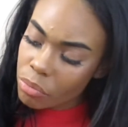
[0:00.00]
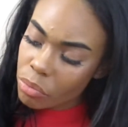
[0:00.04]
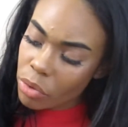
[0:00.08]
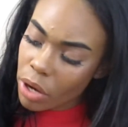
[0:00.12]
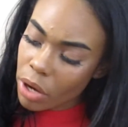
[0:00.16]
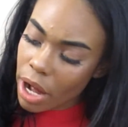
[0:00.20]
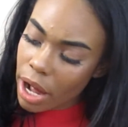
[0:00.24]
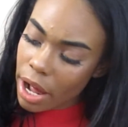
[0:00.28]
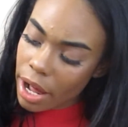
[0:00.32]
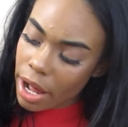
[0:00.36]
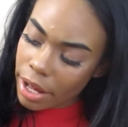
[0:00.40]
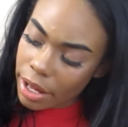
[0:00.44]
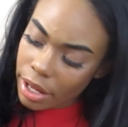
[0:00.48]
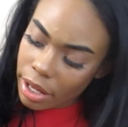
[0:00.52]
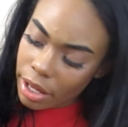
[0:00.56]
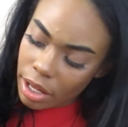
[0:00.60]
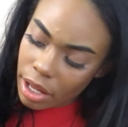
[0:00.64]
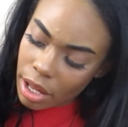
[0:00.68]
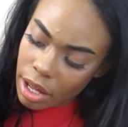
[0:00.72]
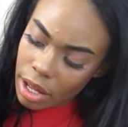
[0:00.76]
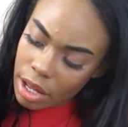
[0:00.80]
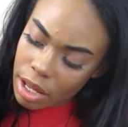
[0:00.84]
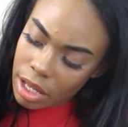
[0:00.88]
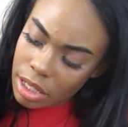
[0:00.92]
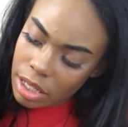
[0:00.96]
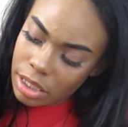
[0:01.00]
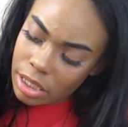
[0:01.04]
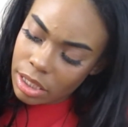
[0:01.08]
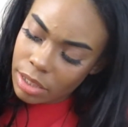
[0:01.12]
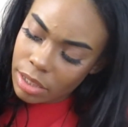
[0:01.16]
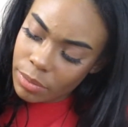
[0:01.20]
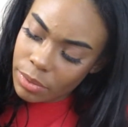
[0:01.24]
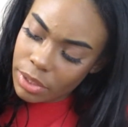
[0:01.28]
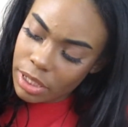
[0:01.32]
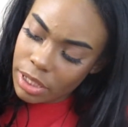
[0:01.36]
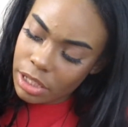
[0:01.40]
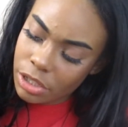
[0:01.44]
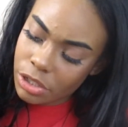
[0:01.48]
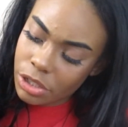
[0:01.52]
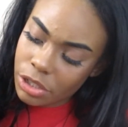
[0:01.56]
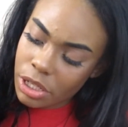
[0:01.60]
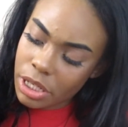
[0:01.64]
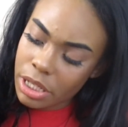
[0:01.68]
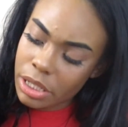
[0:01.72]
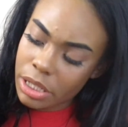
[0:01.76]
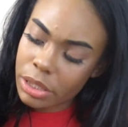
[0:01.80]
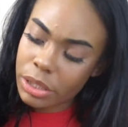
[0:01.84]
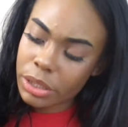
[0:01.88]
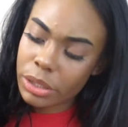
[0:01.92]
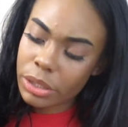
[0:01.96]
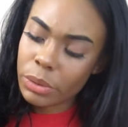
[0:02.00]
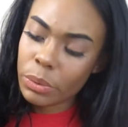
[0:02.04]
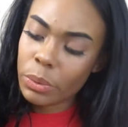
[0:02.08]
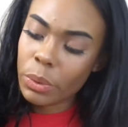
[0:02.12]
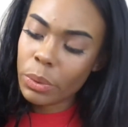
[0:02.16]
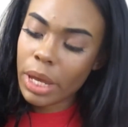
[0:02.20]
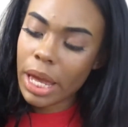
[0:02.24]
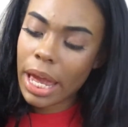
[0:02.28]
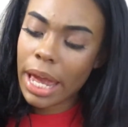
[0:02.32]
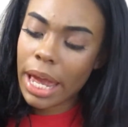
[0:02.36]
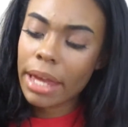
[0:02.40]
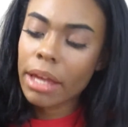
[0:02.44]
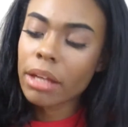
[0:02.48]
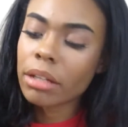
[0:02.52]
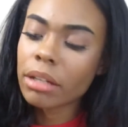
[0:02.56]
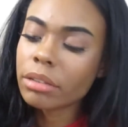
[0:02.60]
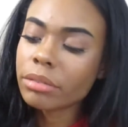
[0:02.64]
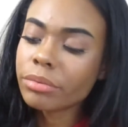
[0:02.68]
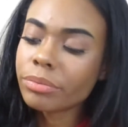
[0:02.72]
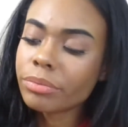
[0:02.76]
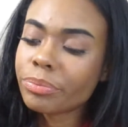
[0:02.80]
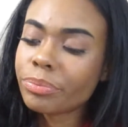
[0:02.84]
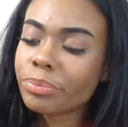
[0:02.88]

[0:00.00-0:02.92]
Okay, I'll see what they trying to do here.